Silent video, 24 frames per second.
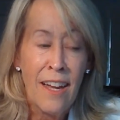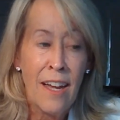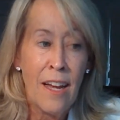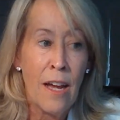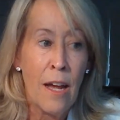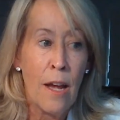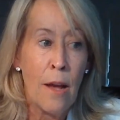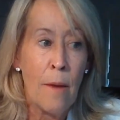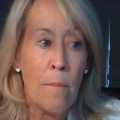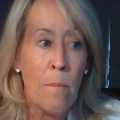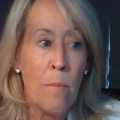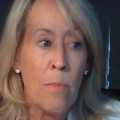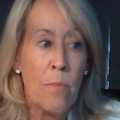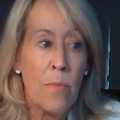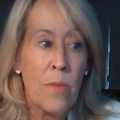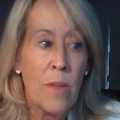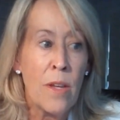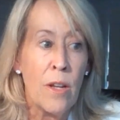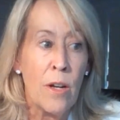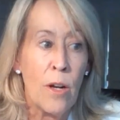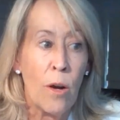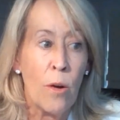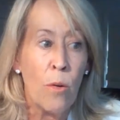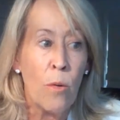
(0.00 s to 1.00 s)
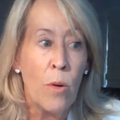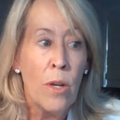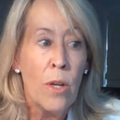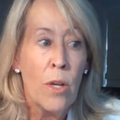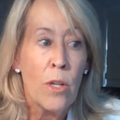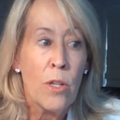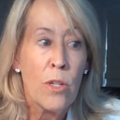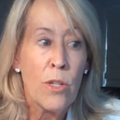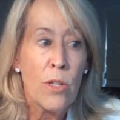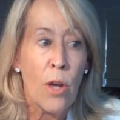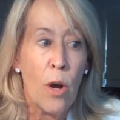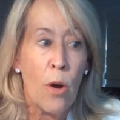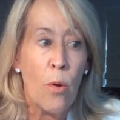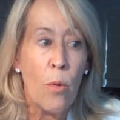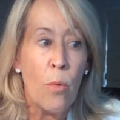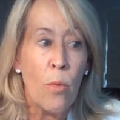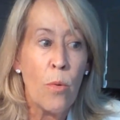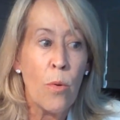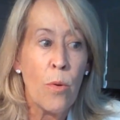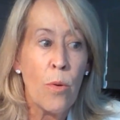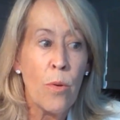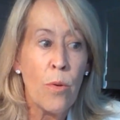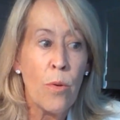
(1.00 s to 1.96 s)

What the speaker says: So